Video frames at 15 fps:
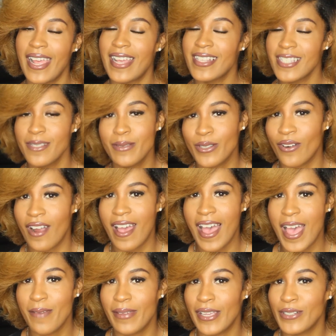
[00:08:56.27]
and
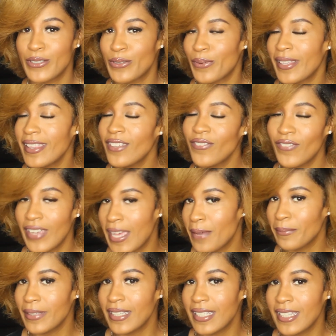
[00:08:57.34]
subscribe, and join the
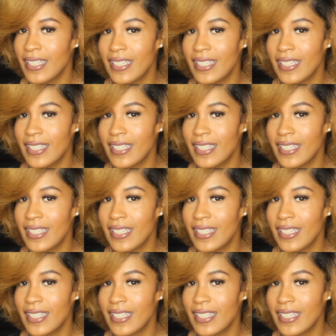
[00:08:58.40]
family.